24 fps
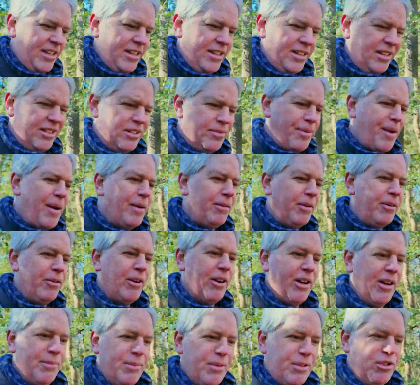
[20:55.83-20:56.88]
there's probably
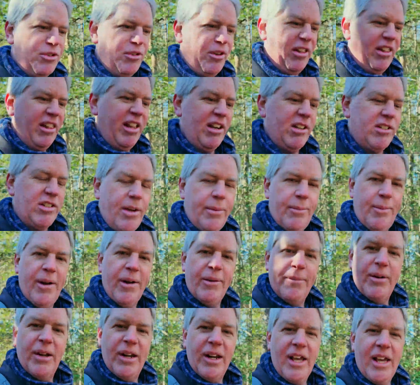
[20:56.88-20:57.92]
one in between there
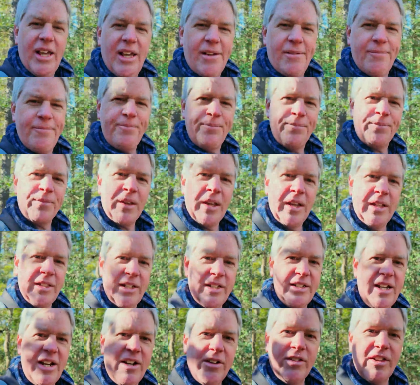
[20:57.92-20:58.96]
somewhere, but the
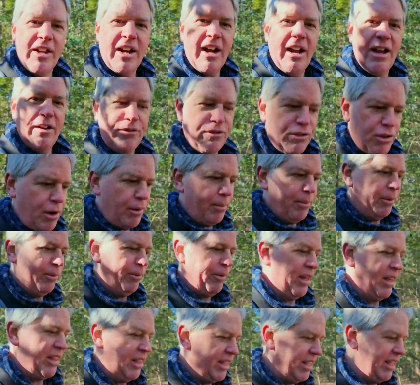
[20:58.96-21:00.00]
tier that I have trouble
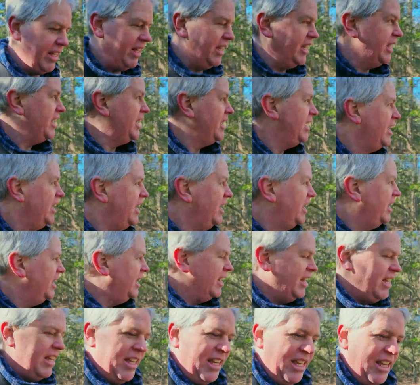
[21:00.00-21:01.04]
with
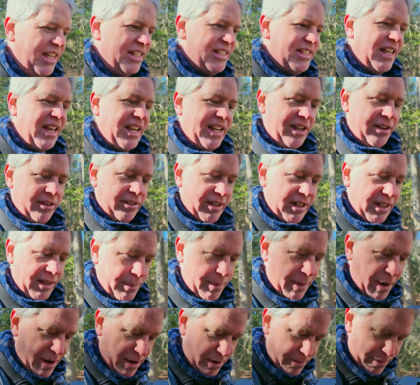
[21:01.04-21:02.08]
is like your little
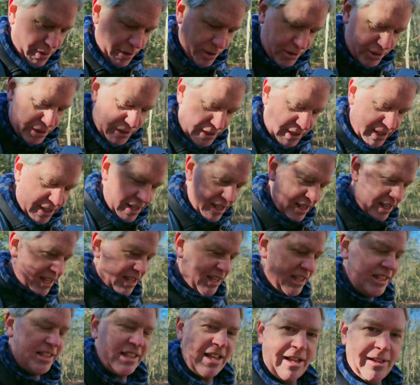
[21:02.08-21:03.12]
brown birds,
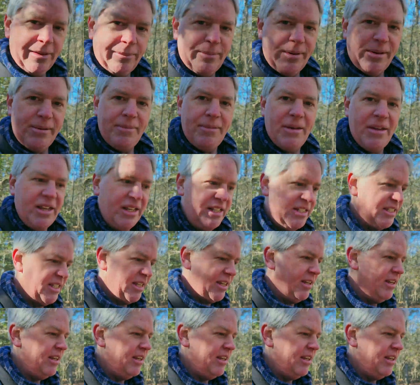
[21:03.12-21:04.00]
the LBBs,